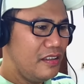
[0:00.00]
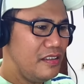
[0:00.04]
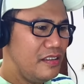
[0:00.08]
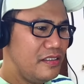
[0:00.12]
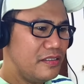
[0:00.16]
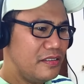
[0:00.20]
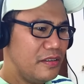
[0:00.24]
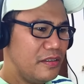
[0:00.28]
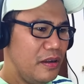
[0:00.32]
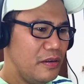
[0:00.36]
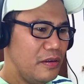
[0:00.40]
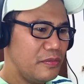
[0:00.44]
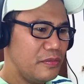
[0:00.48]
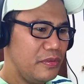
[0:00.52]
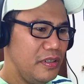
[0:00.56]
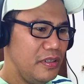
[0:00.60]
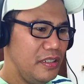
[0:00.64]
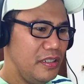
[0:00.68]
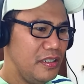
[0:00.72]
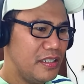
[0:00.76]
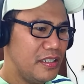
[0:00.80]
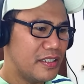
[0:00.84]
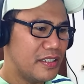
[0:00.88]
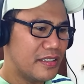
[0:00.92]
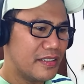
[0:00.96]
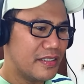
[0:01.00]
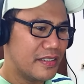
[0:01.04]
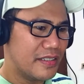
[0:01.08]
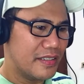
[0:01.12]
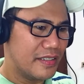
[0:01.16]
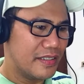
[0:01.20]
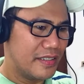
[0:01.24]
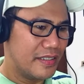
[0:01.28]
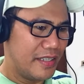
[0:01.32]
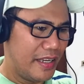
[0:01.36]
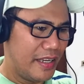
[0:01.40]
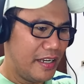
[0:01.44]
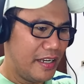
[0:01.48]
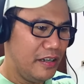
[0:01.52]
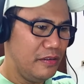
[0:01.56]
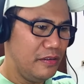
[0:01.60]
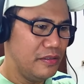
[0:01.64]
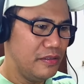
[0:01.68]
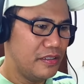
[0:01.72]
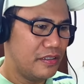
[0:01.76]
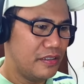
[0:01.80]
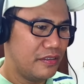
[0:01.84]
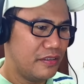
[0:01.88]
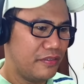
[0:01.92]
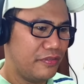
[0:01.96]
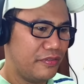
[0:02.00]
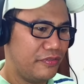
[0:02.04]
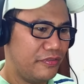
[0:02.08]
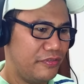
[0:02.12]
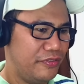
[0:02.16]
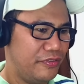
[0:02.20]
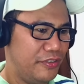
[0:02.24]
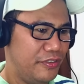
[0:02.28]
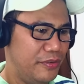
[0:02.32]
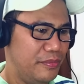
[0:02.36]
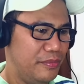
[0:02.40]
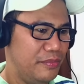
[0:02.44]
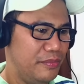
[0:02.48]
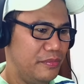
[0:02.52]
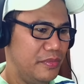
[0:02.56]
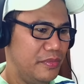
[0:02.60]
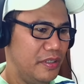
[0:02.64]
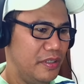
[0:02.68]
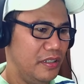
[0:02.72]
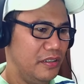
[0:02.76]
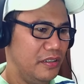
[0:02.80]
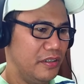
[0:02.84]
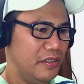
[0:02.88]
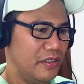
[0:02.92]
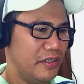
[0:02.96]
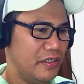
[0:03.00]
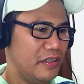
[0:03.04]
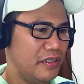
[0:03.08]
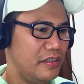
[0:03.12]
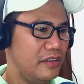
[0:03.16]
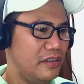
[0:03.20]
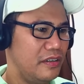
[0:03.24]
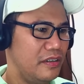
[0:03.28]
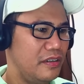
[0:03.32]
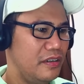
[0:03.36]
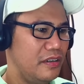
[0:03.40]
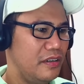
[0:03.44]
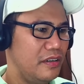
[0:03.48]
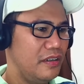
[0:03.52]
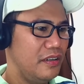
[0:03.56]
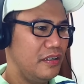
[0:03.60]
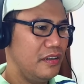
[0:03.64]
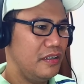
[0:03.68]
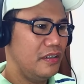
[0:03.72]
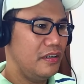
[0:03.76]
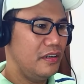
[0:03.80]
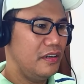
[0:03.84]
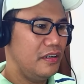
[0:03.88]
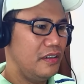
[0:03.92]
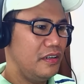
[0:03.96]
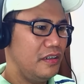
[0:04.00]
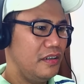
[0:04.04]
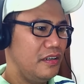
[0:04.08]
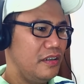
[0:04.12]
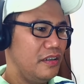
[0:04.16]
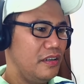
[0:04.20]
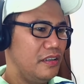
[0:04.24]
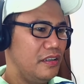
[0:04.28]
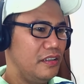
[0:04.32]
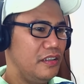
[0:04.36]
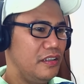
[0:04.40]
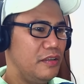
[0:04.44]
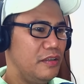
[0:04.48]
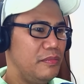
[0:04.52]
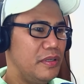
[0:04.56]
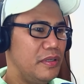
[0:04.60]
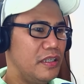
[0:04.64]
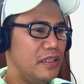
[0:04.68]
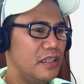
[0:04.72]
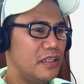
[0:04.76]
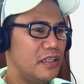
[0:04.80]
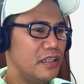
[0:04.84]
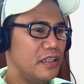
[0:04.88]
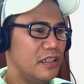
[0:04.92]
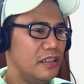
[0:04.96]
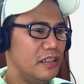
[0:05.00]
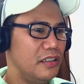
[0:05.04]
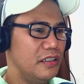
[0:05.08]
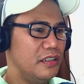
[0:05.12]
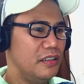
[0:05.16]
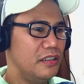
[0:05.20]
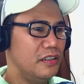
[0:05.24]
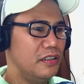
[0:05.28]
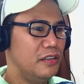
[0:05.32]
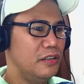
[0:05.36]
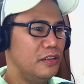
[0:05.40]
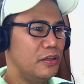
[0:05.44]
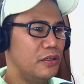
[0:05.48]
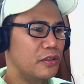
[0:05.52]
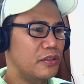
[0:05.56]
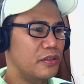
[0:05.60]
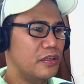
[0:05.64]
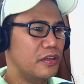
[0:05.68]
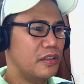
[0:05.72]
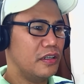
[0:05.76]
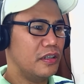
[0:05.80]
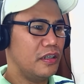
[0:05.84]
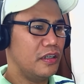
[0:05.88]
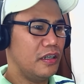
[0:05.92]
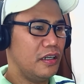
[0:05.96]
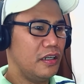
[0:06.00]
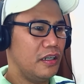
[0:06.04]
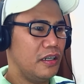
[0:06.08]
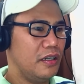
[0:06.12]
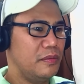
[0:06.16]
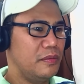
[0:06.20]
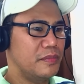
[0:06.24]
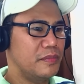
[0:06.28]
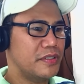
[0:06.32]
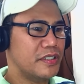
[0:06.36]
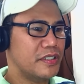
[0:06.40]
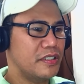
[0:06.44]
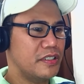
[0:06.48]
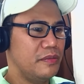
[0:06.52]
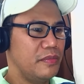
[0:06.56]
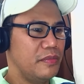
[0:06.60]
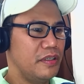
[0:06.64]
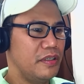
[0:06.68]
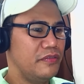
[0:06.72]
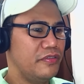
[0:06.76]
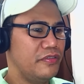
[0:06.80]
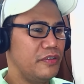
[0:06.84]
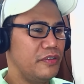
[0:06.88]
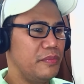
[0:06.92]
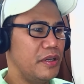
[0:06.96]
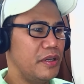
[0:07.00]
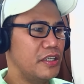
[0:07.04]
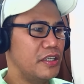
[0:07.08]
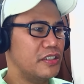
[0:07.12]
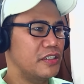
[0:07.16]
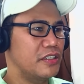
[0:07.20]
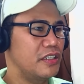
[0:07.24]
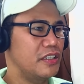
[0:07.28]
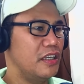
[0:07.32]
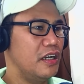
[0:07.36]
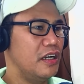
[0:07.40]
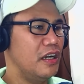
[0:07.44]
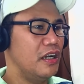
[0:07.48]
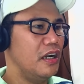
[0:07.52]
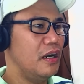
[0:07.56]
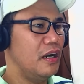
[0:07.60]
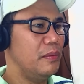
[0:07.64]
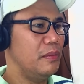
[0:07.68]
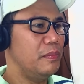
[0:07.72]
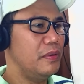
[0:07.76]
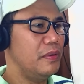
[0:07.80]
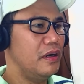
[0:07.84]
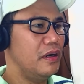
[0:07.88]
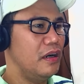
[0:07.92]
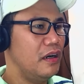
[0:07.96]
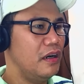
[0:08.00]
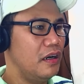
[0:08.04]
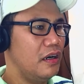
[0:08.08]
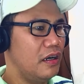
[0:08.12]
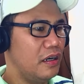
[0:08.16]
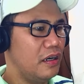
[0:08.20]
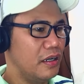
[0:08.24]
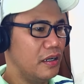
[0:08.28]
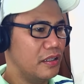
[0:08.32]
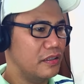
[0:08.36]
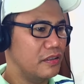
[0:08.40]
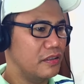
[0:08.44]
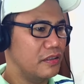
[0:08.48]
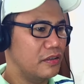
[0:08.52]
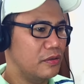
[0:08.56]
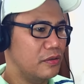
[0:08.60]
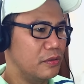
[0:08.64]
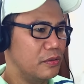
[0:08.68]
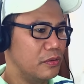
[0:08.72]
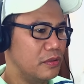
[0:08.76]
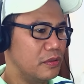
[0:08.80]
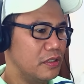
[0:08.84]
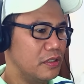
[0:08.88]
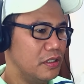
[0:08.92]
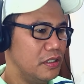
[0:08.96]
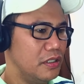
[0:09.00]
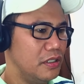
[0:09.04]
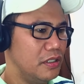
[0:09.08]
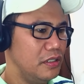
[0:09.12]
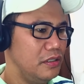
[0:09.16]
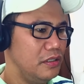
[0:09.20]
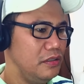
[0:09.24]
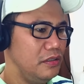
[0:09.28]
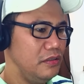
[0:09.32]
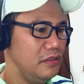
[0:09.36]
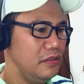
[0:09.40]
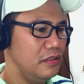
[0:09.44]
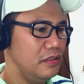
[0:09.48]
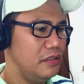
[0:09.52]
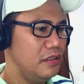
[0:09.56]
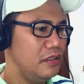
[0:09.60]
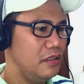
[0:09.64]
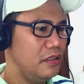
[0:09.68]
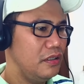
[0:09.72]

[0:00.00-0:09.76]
this song really sounds familiar. Let me look um, some information up on Google.